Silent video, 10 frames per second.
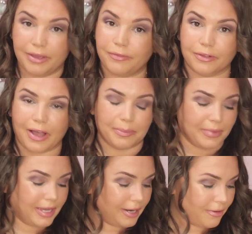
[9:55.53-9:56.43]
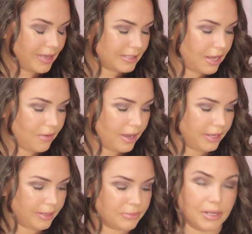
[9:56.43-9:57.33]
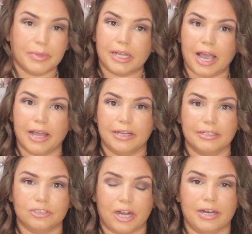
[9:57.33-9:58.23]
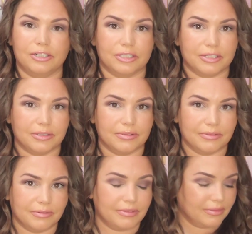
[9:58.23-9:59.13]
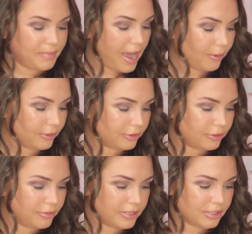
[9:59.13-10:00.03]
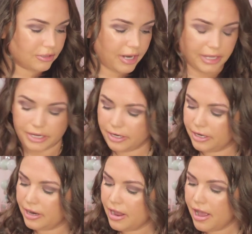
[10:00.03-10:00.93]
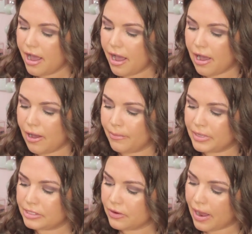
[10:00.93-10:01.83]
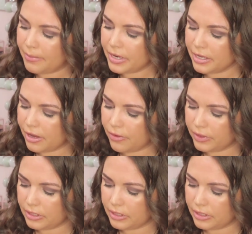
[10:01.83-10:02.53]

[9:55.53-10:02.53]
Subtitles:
If you're like me, I know that's how I am, so I'm going to kind of try to just power through this right here. So I'm going to go